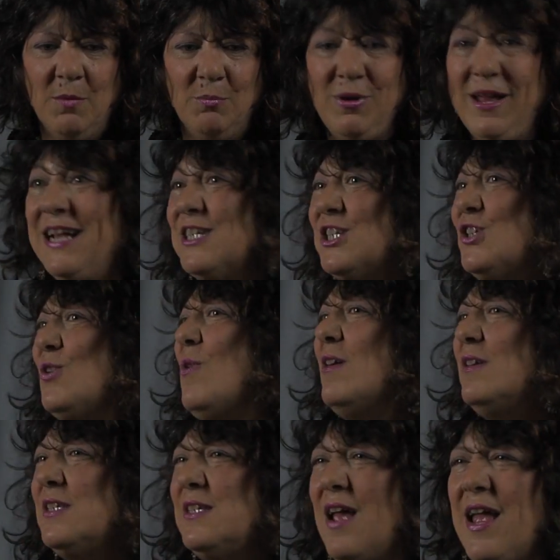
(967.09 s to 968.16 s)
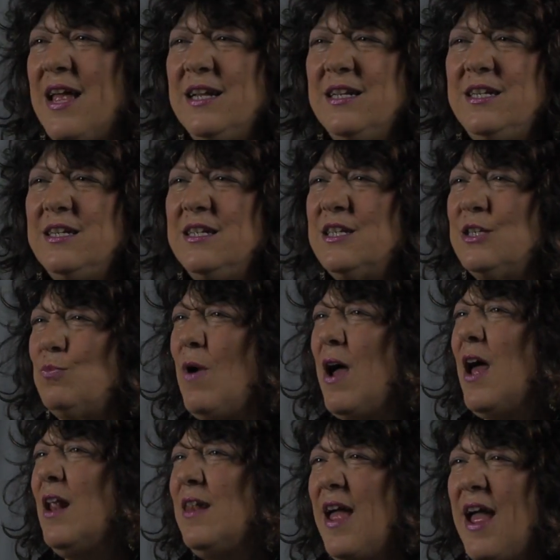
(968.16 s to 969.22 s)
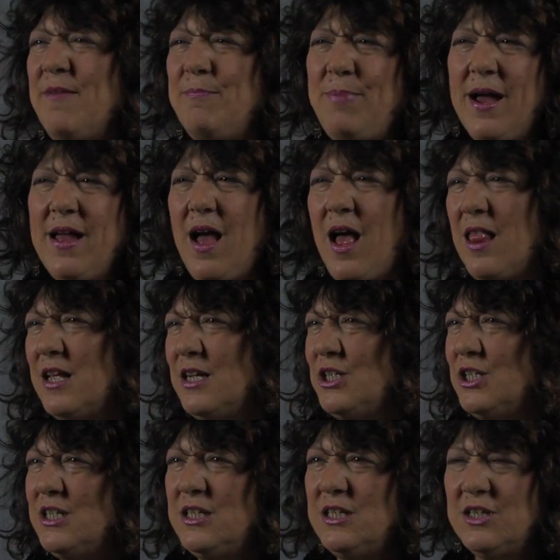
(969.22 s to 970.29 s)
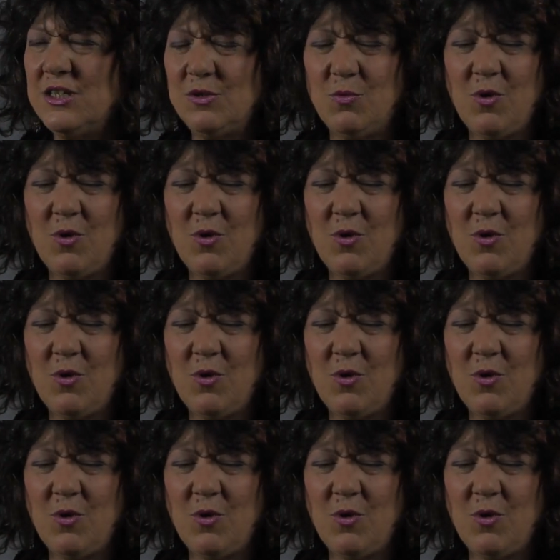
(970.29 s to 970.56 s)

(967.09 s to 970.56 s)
plant and soil scientists, wildlife biologists,